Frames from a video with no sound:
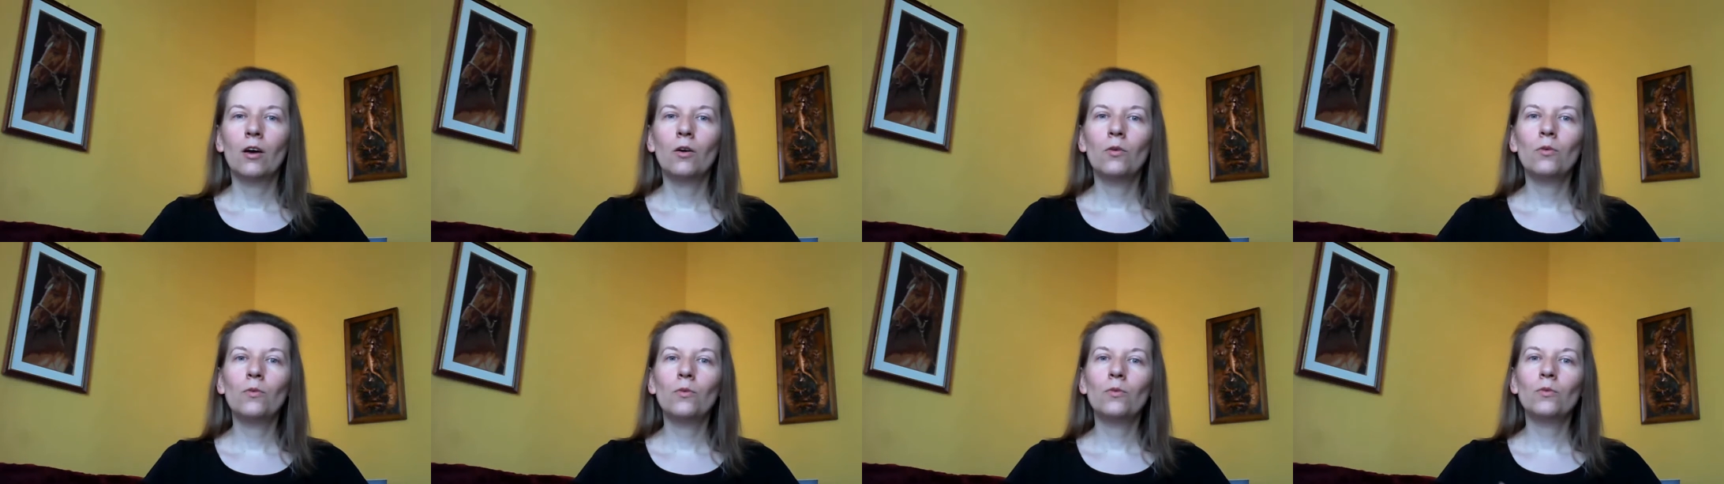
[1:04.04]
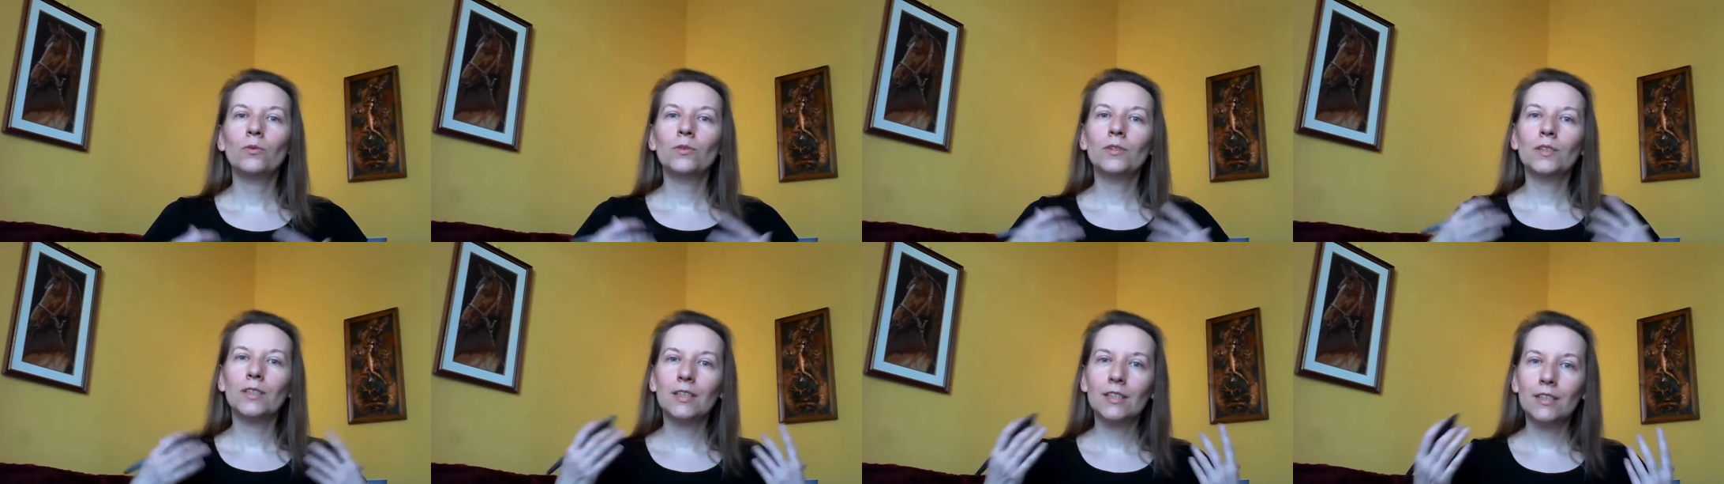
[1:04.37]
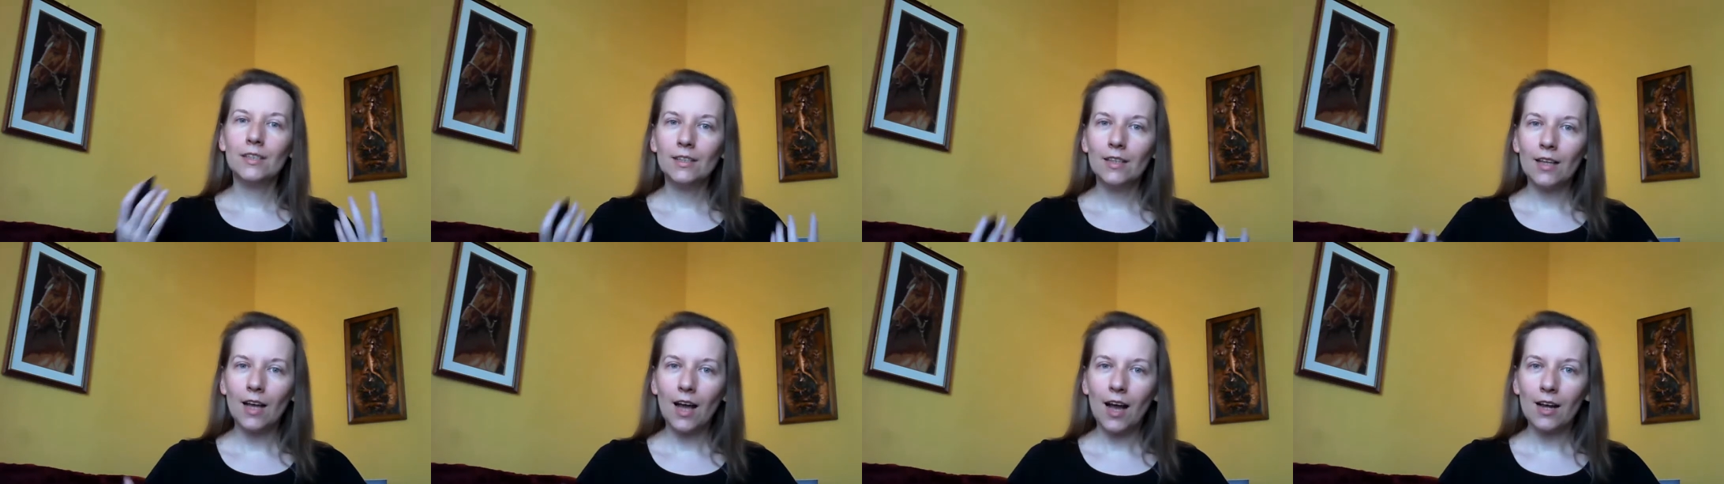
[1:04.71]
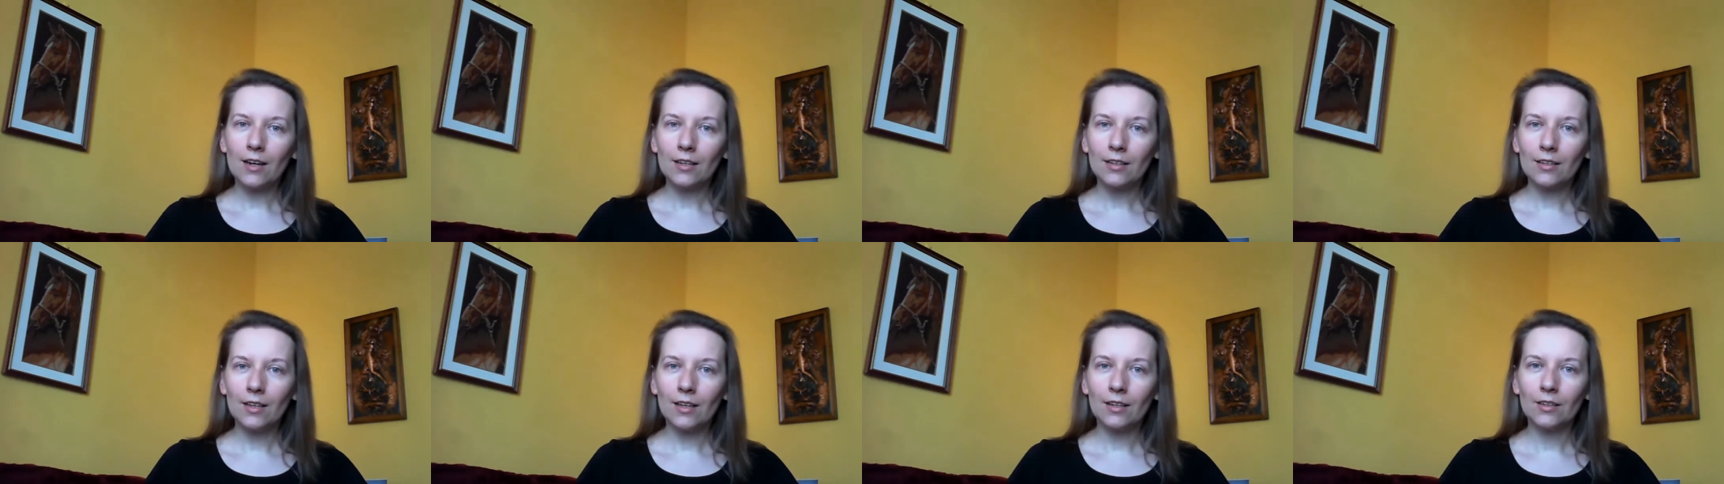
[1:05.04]
who
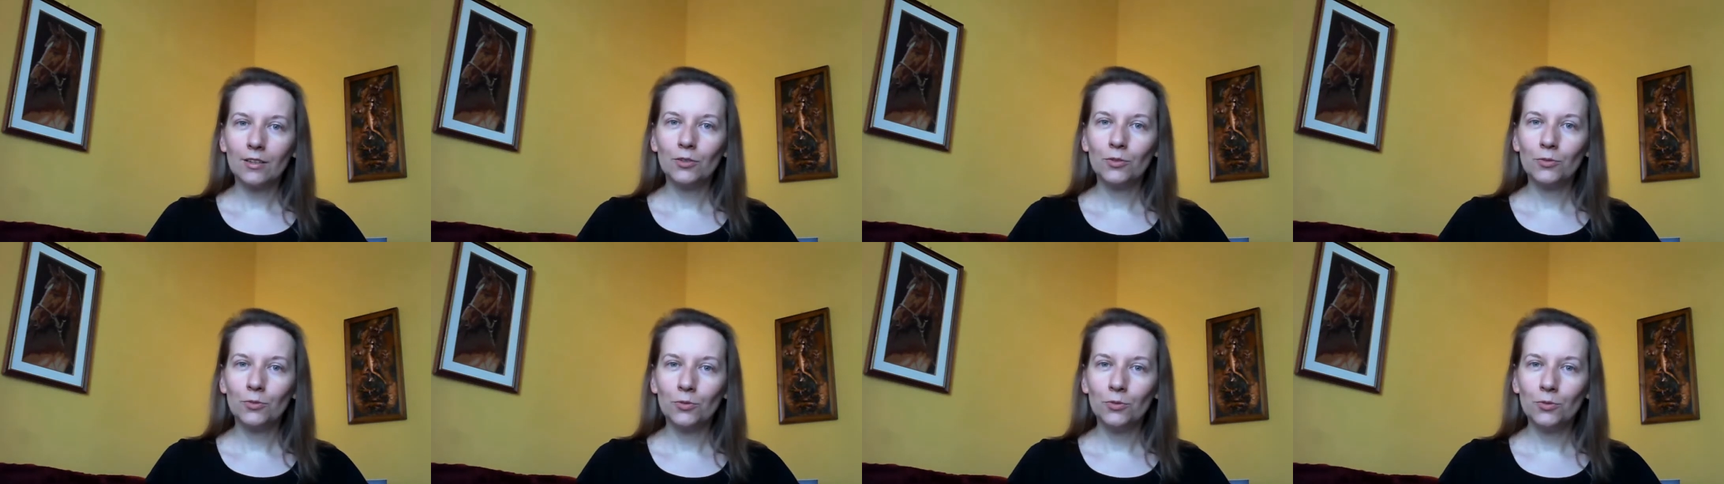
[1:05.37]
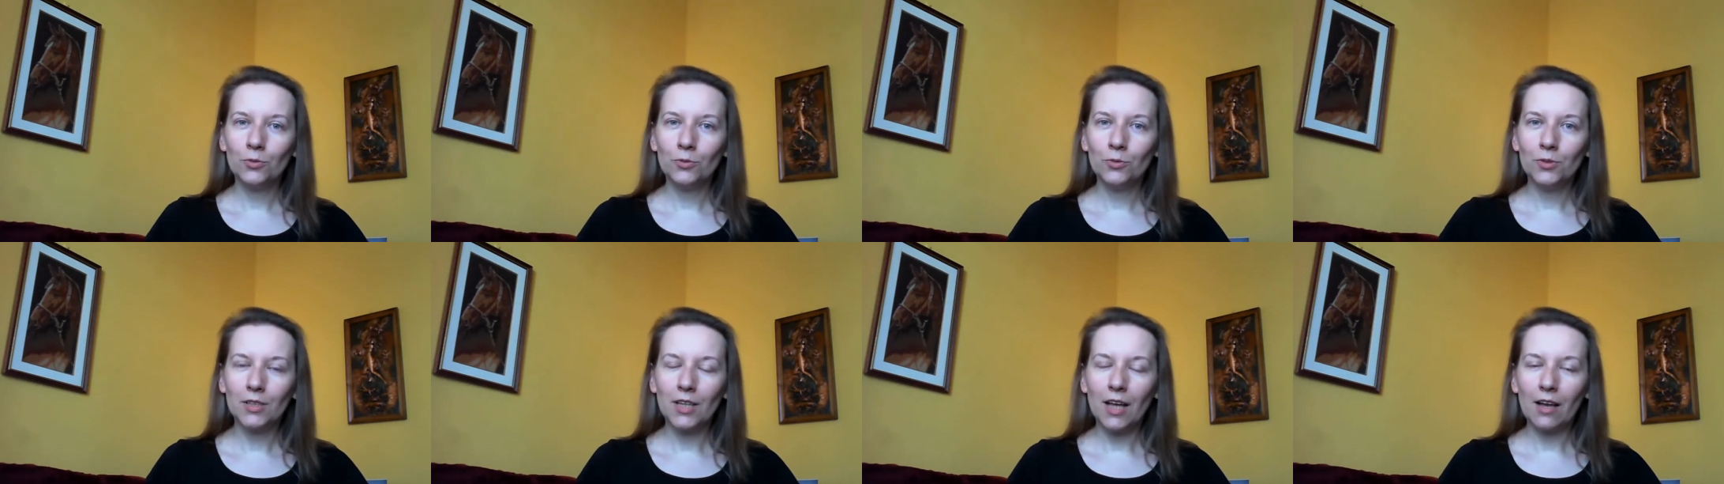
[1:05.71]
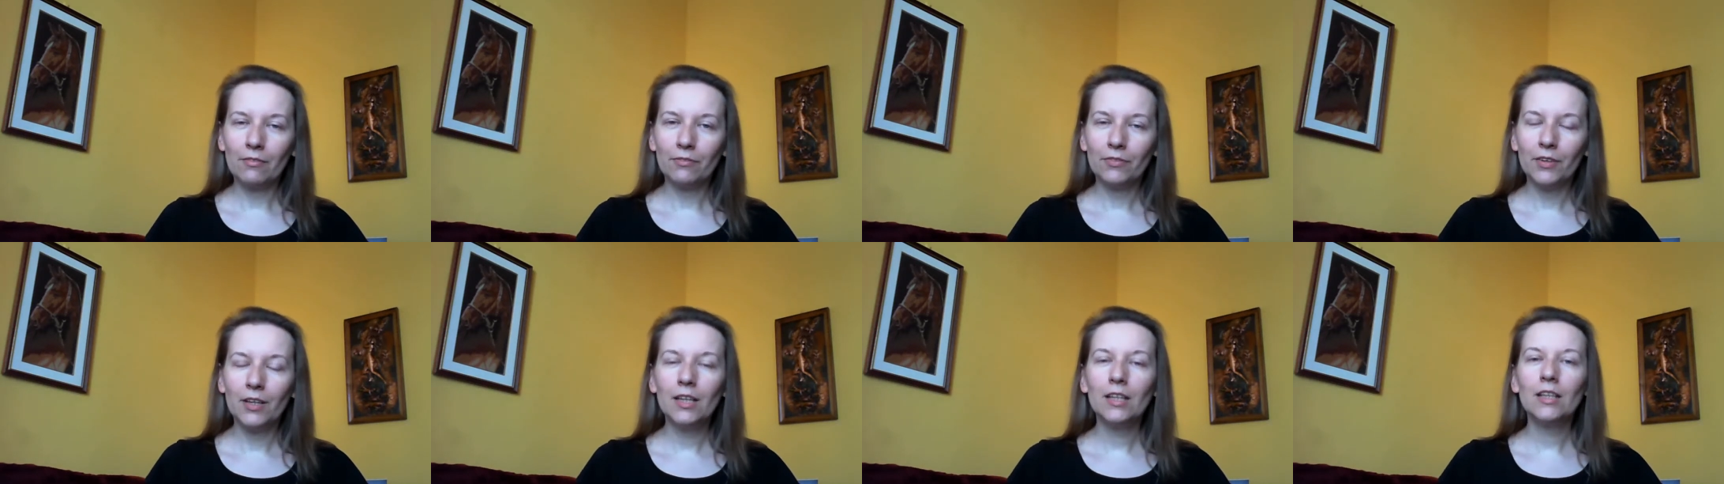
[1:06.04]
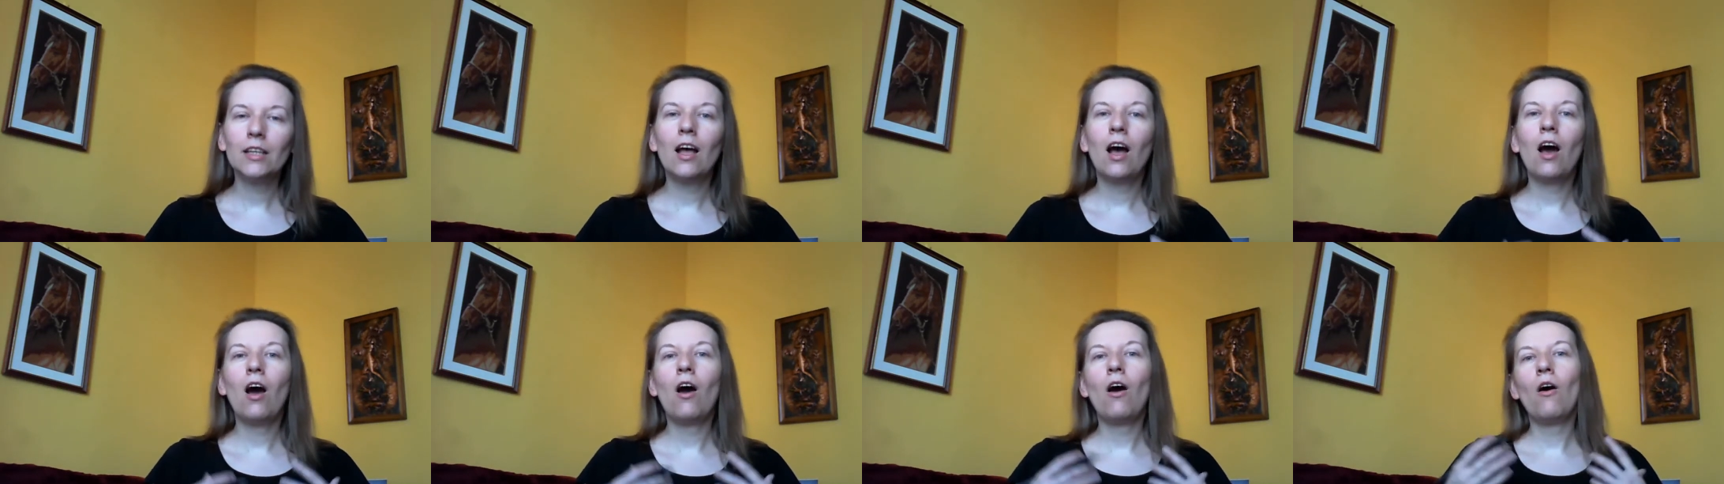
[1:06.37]
started to do something